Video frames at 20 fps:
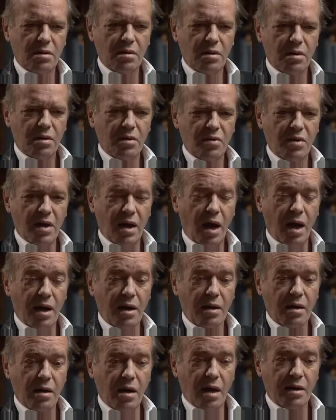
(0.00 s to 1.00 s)
then
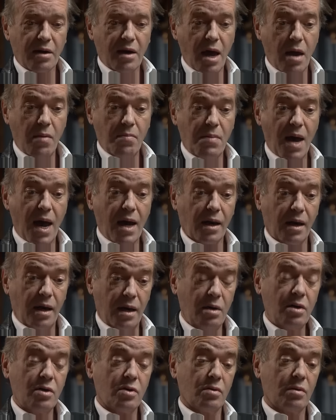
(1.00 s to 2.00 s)
I came back
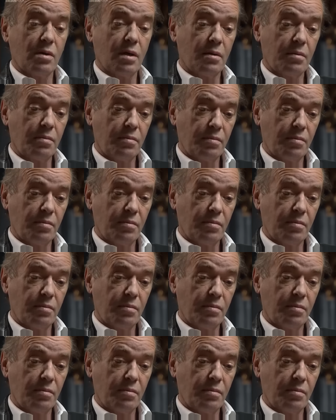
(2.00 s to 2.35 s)
into